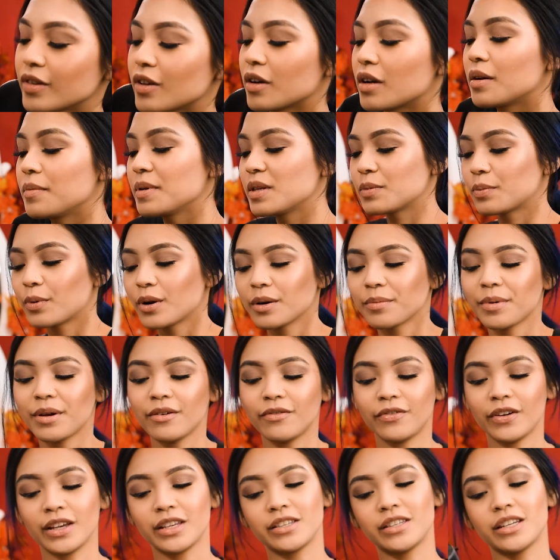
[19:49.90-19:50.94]
going to be spraying my
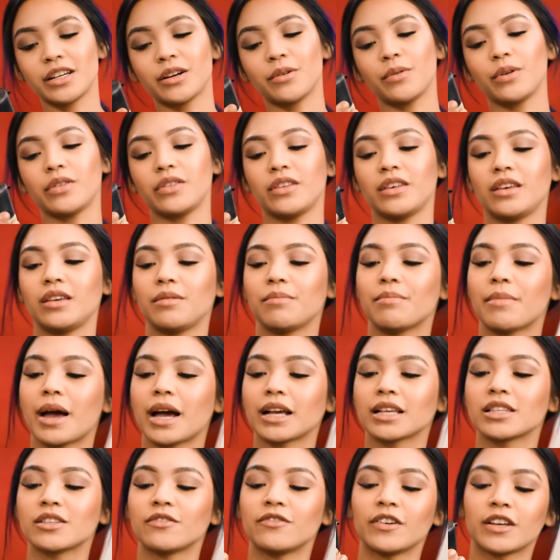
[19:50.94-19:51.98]
face here with the
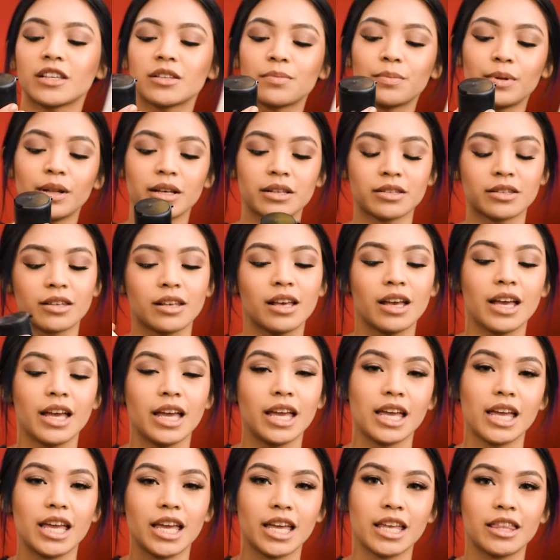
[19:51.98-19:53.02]
Max Fix Plus
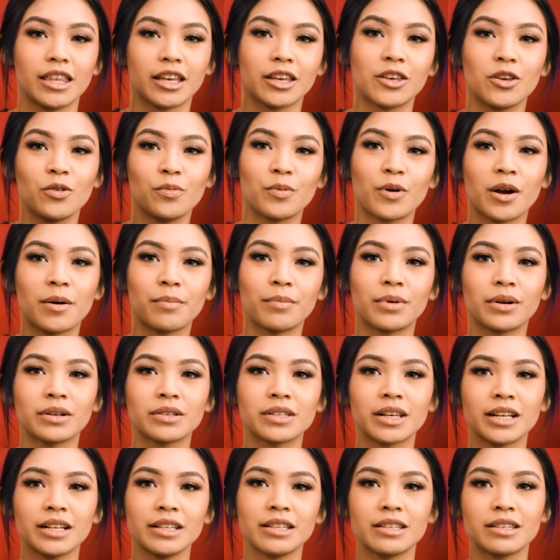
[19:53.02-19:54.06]
in the Cucumber
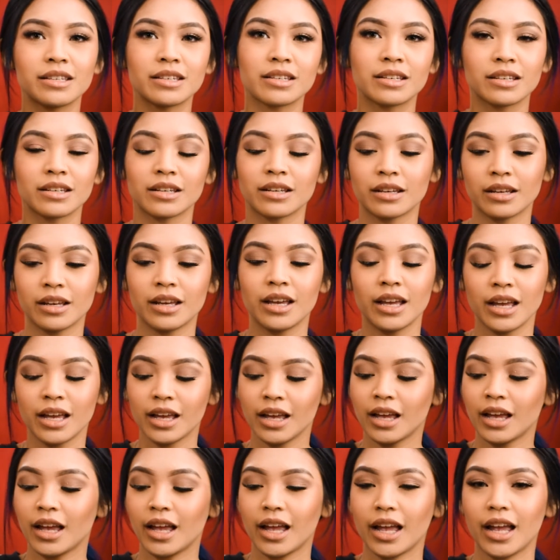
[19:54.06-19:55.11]
scent.
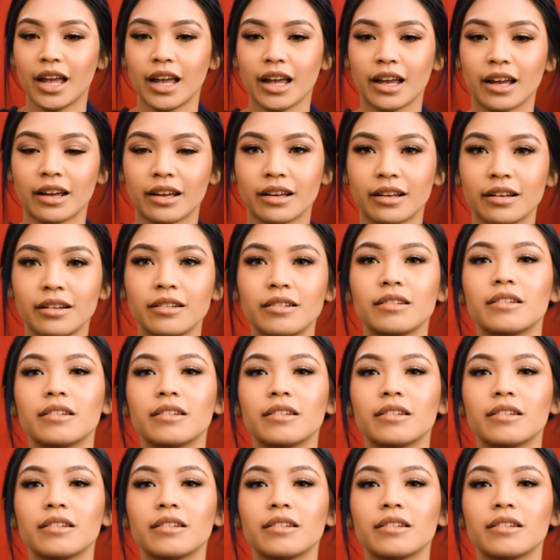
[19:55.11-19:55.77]
And